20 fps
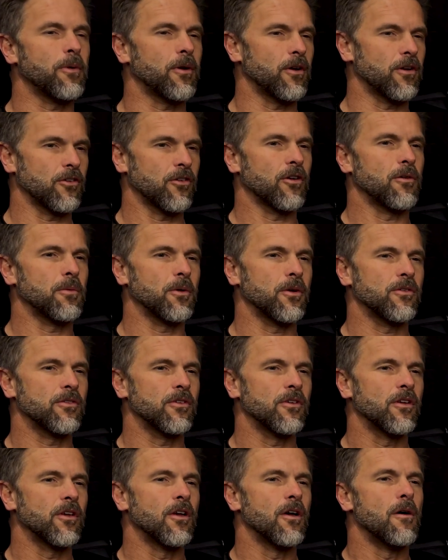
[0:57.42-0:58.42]
bearing
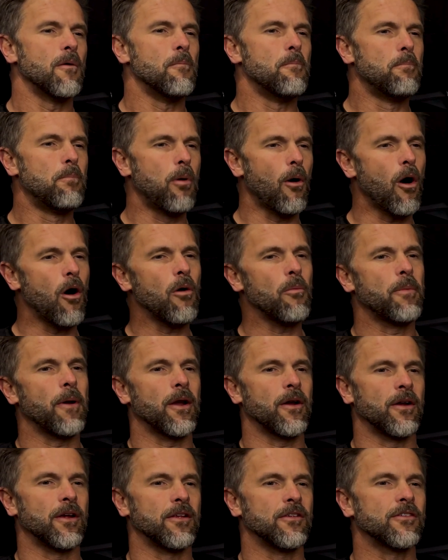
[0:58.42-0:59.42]
turbos, ball
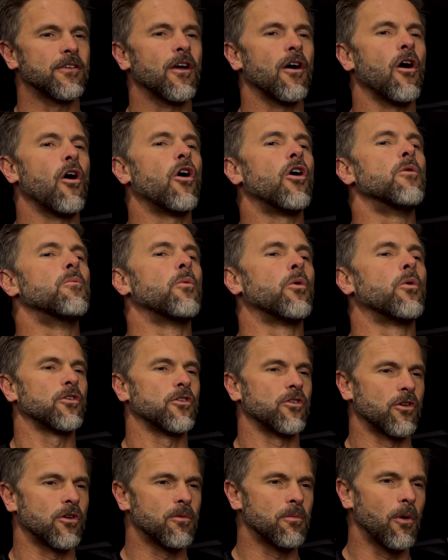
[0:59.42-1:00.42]
bearings are
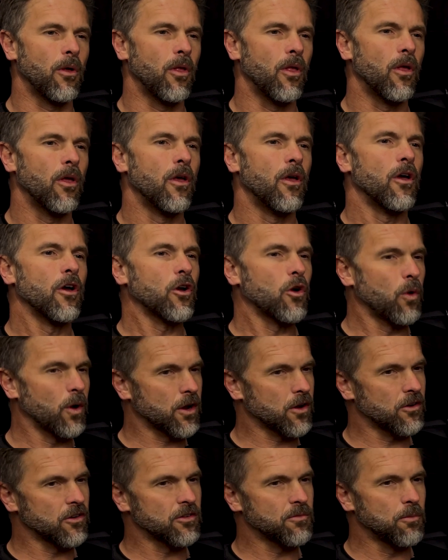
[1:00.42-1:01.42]
durable,
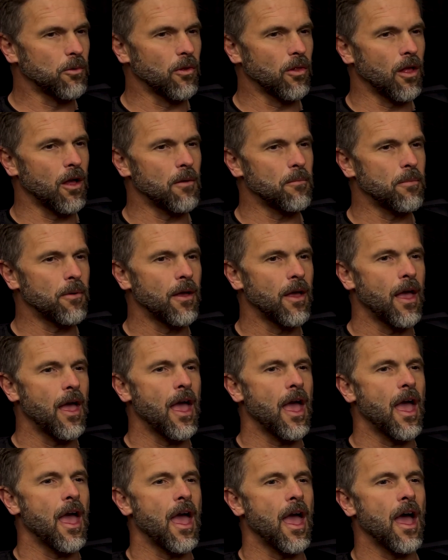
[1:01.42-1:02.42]
quicker to spool up,
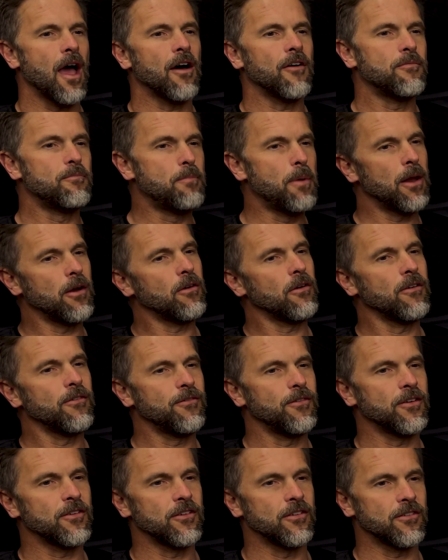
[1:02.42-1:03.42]
have better
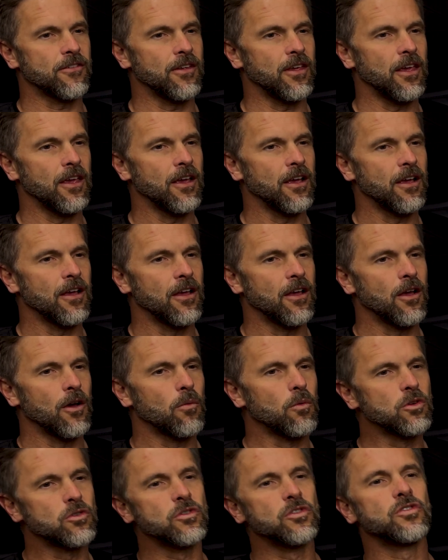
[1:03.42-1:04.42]
efficiency,
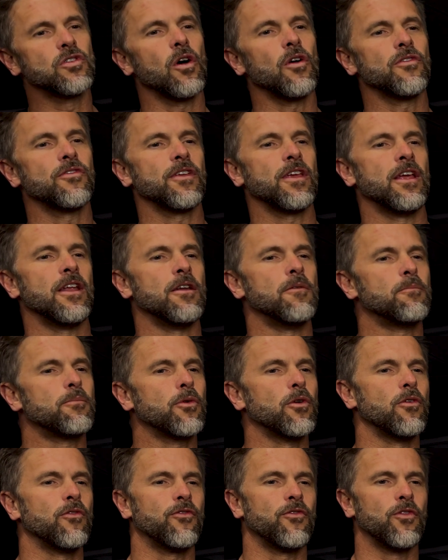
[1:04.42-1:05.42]
which results in
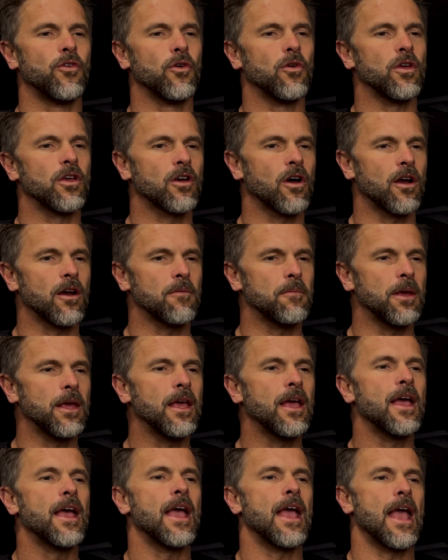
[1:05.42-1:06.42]
improved fuel economy
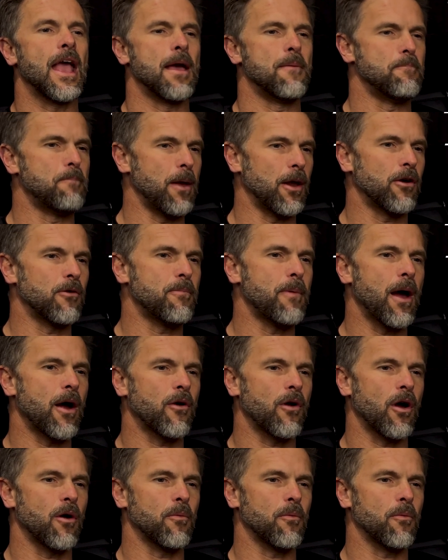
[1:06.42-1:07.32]
and better power